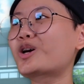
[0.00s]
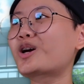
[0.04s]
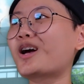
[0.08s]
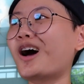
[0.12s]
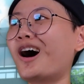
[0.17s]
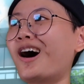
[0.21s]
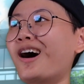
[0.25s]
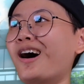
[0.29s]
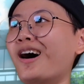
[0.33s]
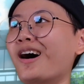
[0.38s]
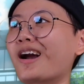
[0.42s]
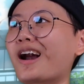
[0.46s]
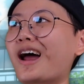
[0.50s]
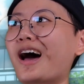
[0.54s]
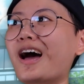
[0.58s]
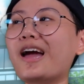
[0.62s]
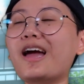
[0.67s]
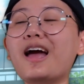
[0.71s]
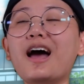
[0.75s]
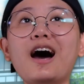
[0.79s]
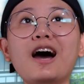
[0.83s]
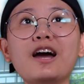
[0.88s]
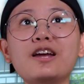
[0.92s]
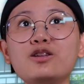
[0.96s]
God,
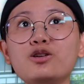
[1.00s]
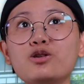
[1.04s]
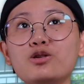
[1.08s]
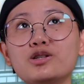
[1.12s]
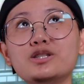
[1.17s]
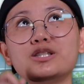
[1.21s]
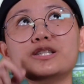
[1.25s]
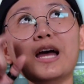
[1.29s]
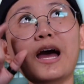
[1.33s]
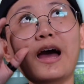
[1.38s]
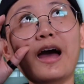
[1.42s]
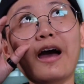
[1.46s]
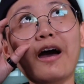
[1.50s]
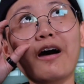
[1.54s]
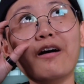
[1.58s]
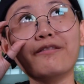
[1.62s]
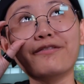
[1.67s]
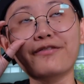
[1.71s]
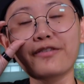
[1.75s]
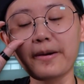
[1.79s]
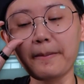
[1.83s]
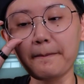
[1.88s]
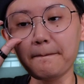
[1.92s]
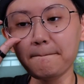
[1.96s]
I used to
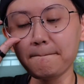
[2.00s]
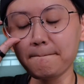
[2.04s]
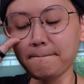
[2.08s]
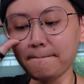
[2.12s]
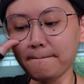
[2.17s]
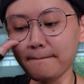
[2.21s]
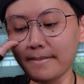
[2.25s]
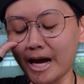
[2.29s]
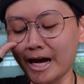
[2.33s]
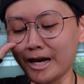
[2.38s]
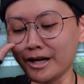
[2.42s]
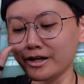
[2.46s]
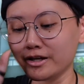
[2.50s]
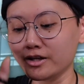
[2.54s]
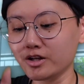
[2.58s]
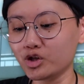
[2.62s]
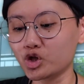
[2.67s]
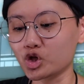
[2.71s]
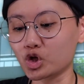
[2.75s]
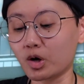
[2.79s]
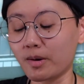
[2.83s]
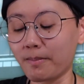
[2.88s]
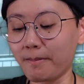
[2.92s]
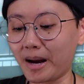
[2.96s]
have
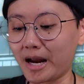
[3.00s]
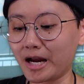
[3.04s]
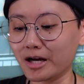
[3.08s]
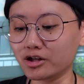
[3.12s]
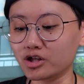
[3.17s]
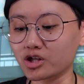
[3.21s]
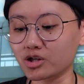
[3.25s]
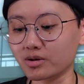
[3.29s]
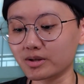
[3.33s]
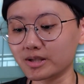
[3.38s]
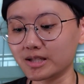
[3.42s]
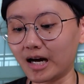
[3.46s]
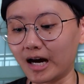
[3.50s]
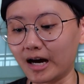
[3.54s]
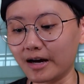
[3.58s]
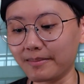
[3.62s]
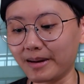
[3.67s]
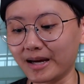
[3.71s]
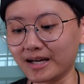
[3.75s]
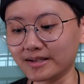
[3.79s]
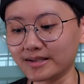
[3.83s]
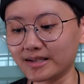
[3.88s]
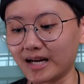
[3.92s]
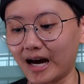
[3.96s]
major
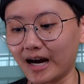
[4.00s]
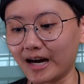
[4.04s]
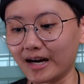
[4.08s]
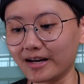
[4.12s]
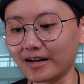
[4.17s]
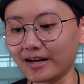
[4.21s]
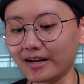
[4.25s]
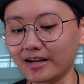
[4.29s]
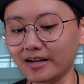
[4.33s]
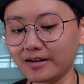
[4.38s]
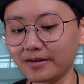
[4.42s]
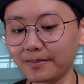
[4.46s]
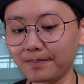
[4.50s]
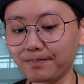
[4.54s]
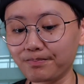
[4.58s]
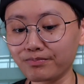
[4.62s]
time anxiety.